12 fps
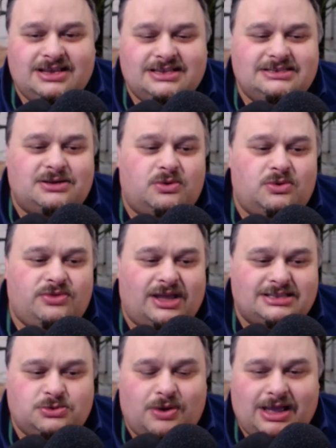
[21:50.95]
So
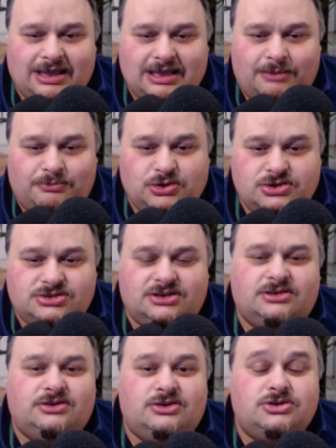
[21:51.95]
that's why I'm
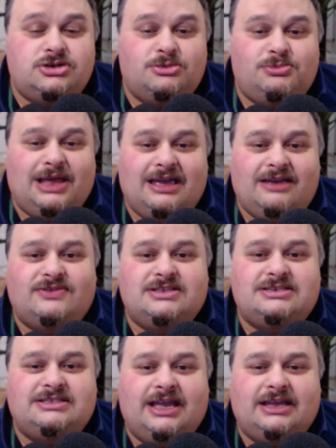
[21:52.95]
using YouTube Live
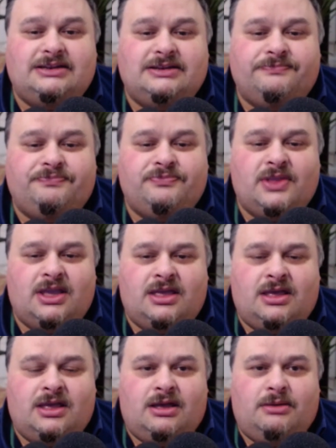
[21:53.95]
instead.
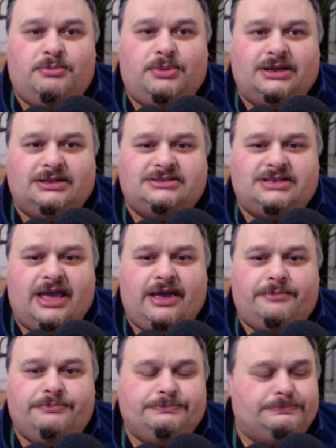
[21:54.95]
But
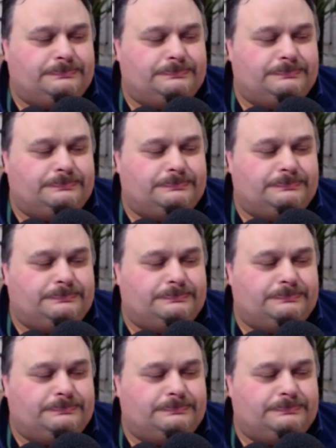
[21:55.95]
I